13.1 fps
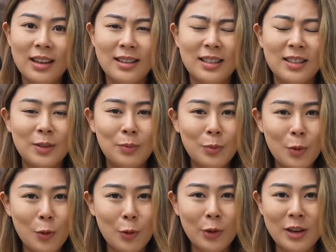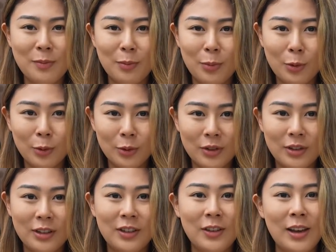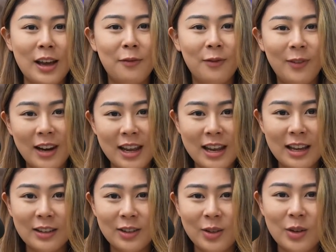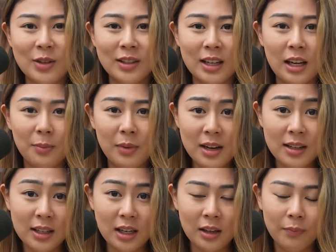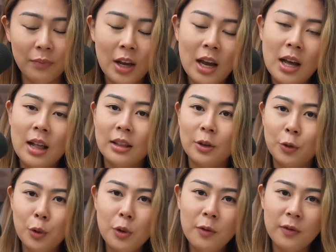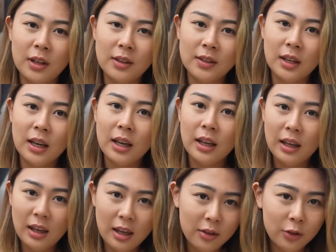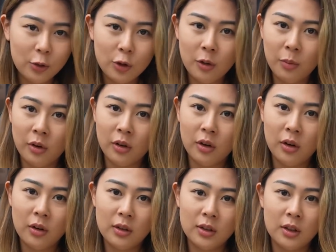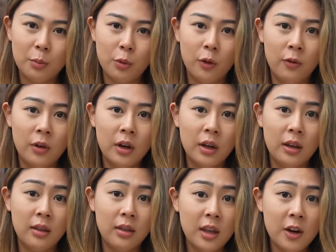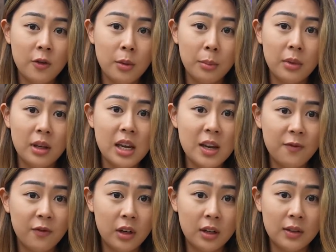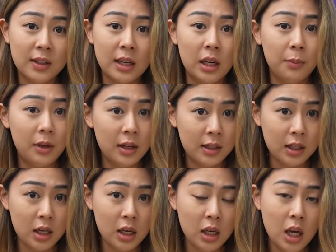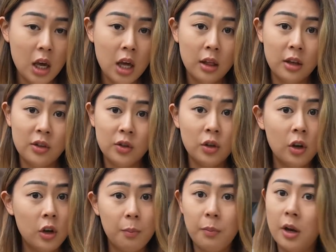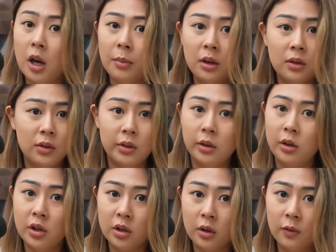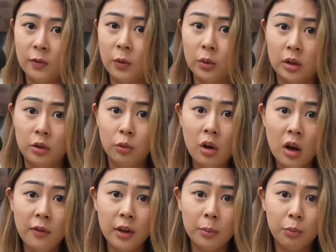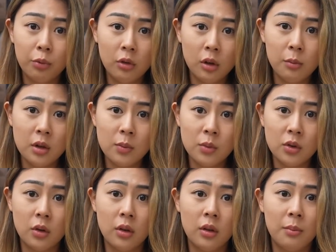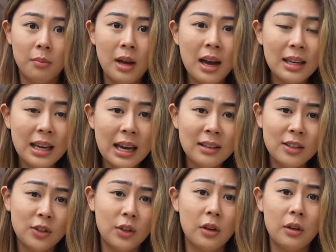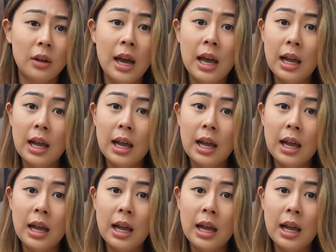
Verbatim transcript: it is more important to have Layer 2 scalability. The truth is, ETH 2.0 doesn't provide Ethereum infinite scalability. There's no permanent solution for the traffic problems on the market, so